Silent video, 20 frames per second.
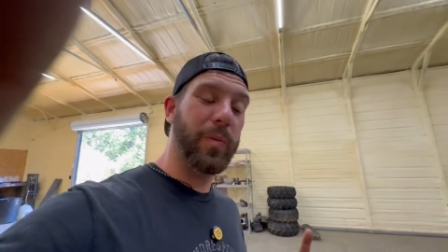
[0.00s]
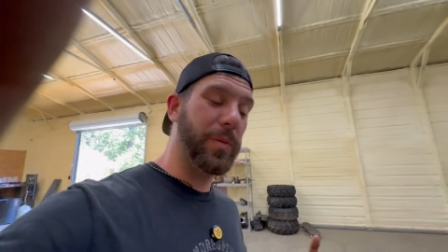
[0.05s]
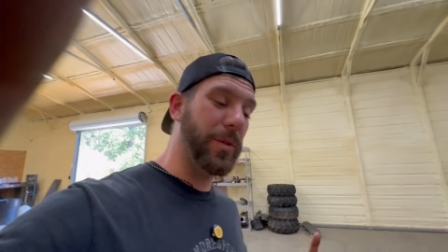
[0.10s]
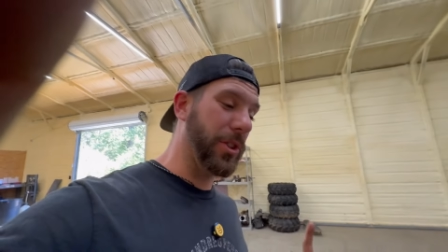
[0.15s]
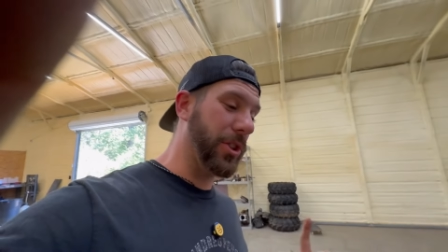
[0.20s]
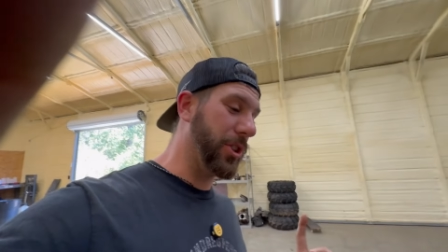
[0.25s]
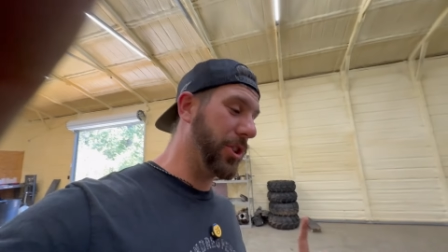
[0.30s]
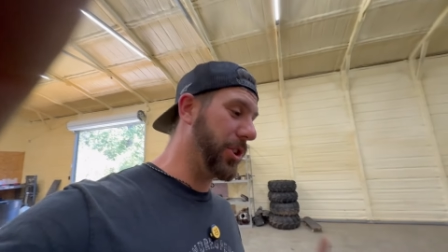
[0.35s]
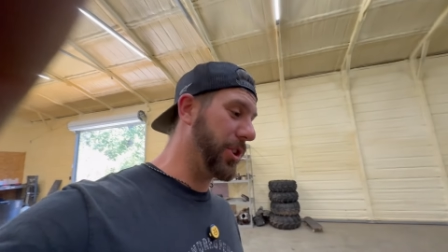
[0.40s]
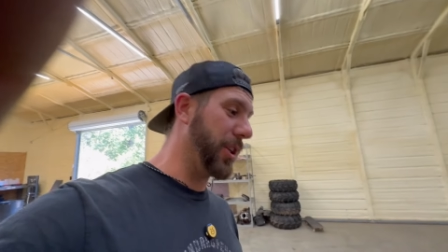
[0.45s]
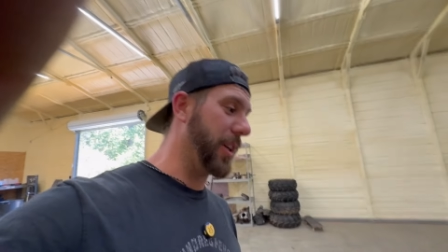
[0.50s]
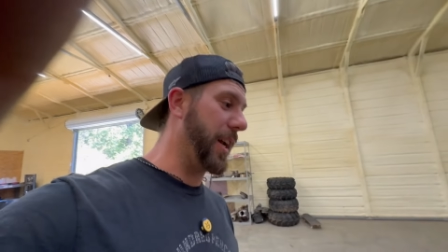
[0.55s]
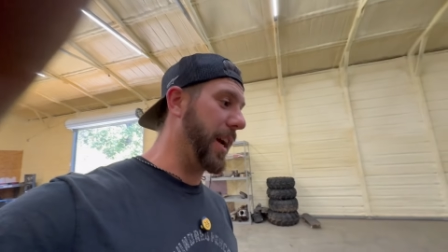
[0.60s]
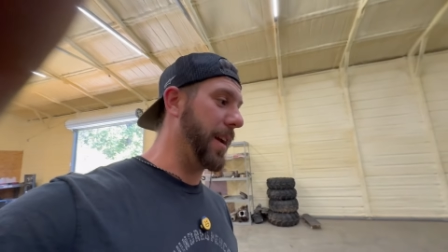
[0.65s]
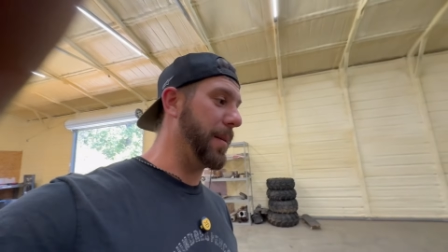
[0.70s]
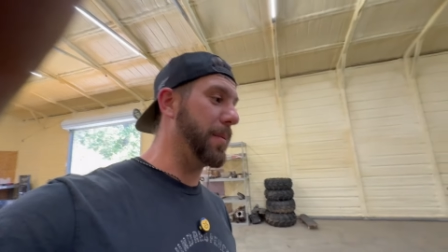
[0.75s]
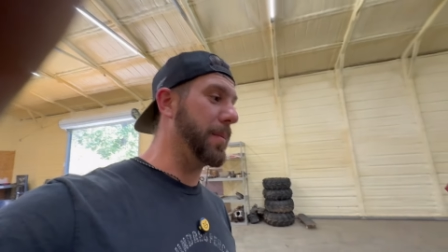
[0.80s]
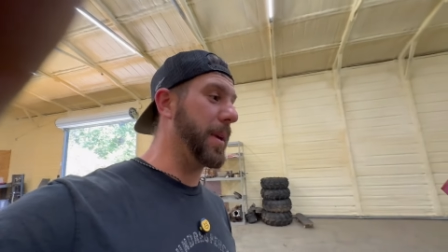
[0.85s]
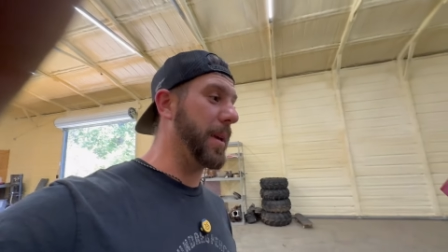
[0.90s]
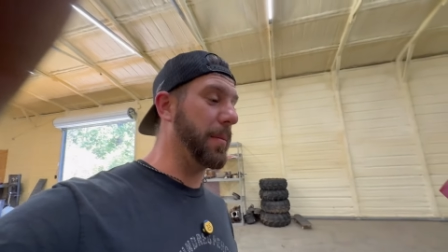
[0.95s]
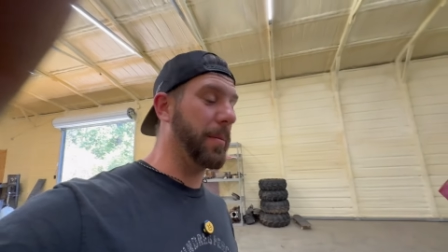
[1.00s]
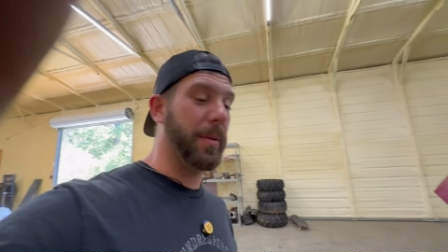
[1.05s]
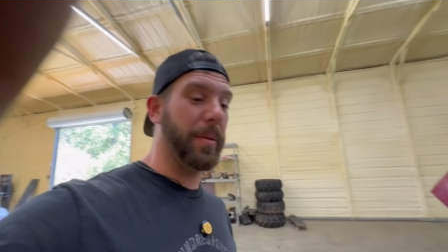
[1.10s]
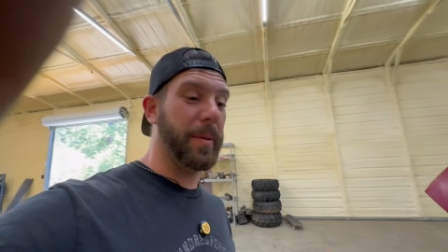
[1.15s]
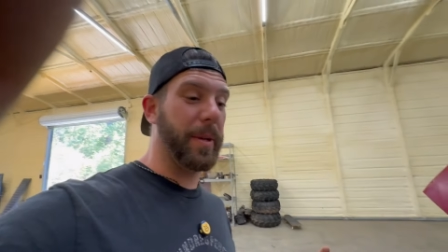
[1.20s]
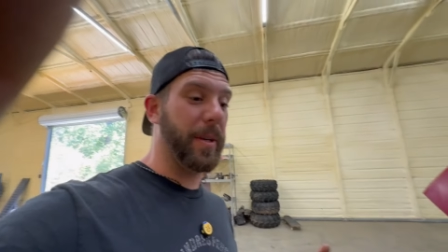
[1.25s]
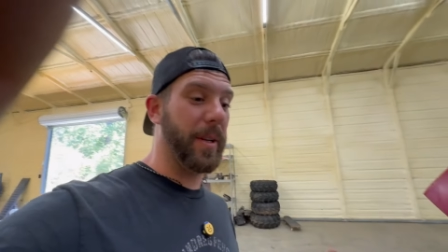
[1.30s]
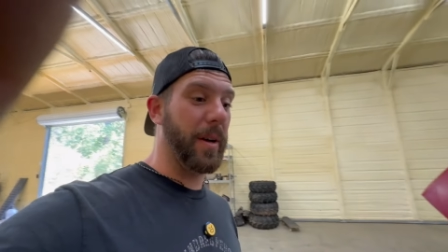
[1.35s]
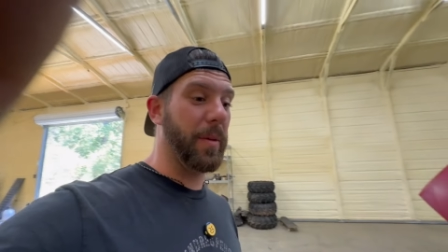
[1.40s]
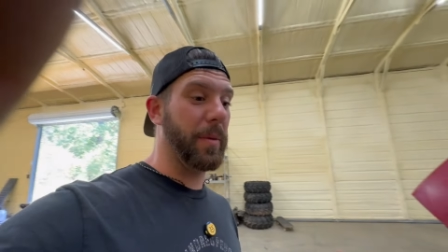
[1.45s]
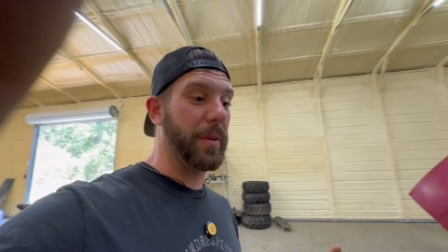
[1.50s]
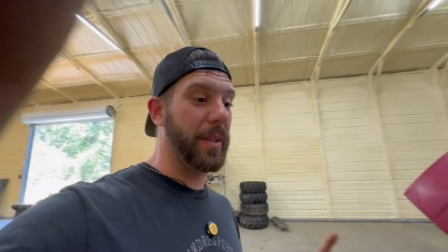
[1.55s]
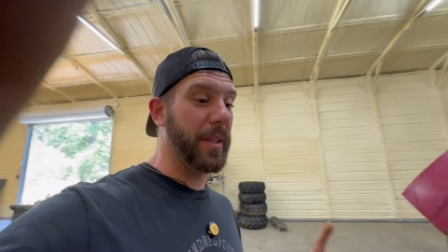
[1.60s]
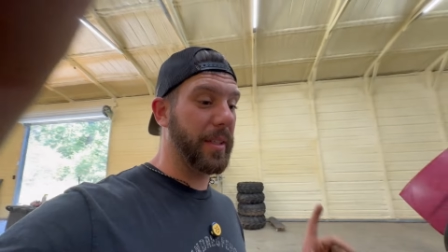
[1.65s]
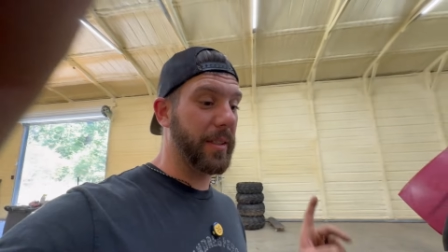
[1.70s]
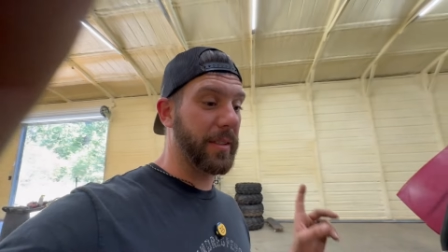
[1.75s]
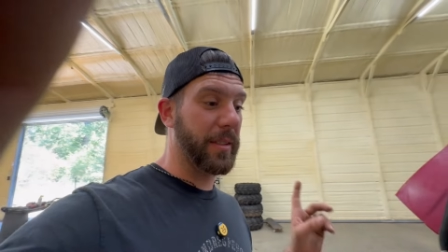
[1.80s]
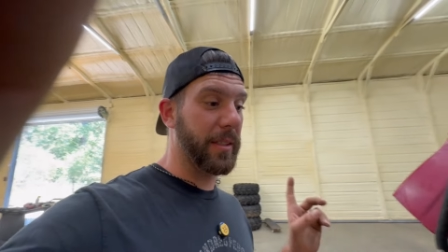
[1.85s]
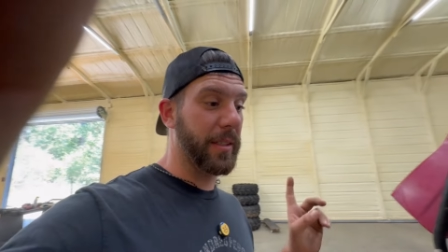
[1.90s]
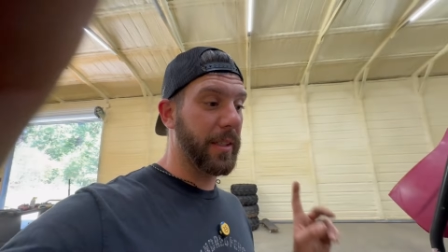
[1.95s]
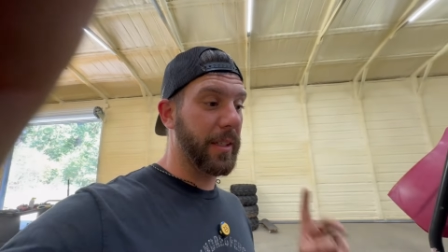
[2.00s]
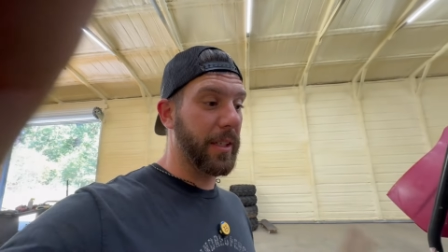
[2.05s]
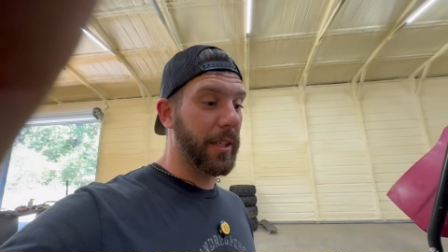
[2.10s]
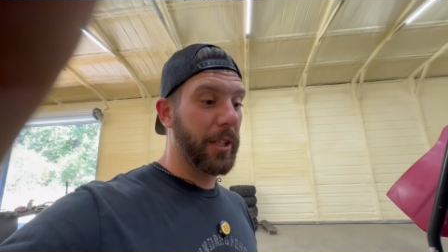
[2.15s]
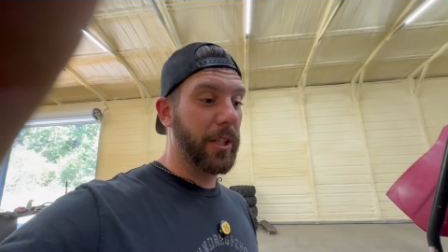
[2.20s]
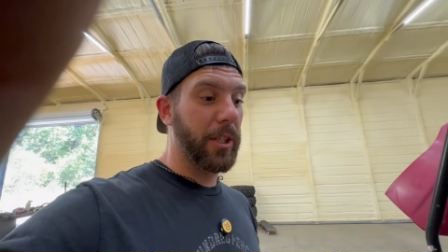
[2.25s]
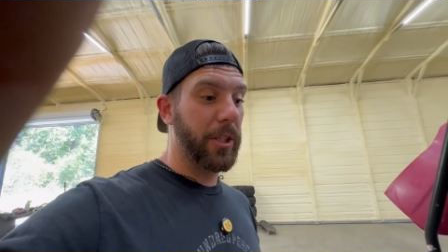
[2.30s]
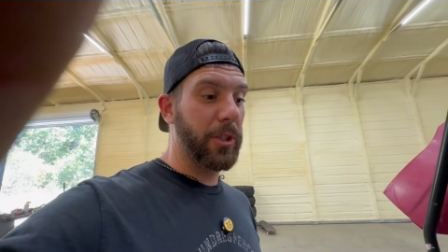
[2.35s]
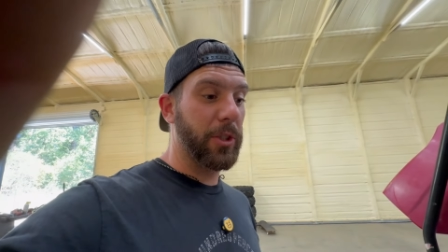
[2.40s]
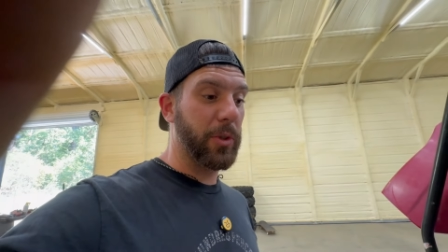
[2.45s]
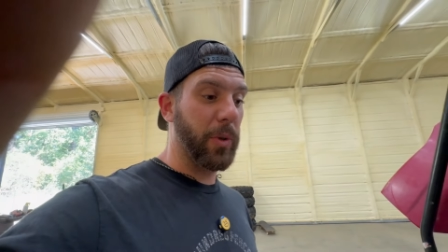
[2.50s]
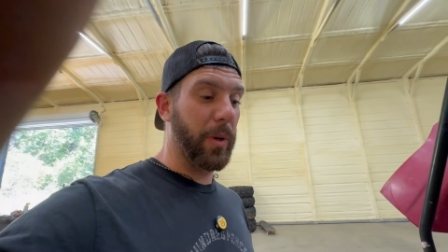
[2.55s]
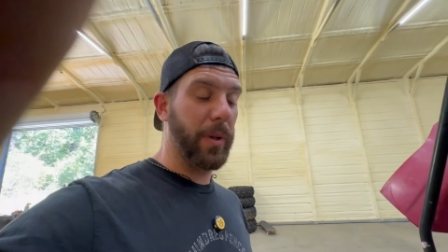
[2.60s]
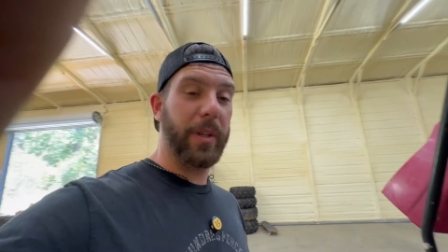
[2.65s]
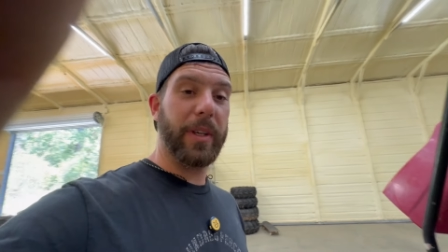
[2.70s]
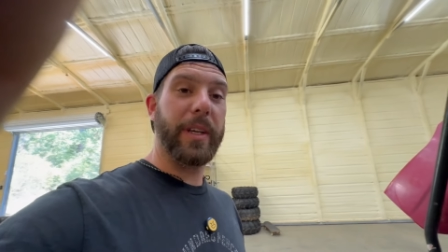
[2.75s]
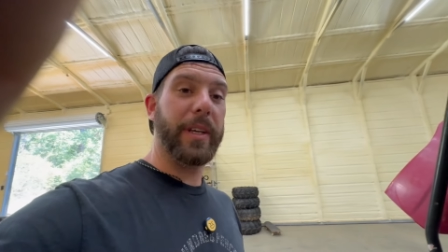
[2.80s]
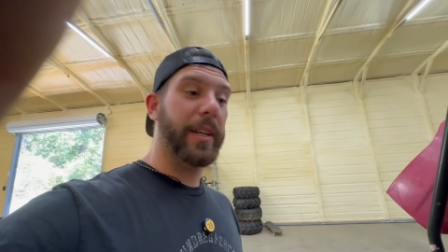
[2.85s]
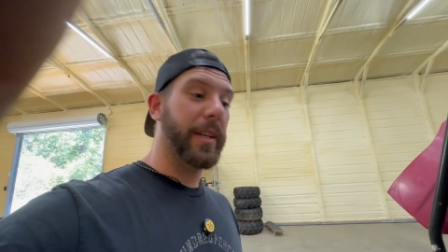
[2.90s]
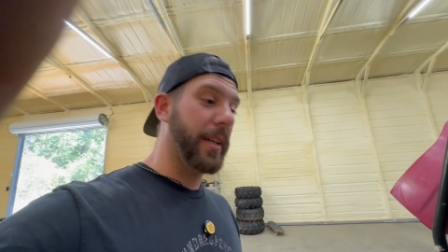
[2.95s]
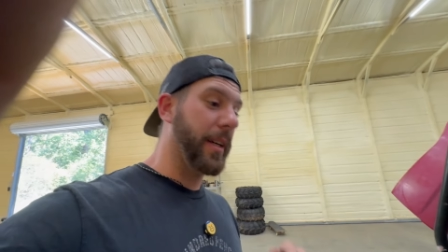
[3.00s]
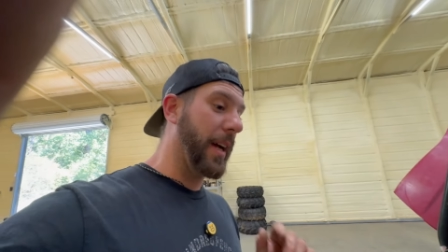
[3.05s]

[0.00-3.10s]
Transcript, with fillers: should I be able to be done with this shortly?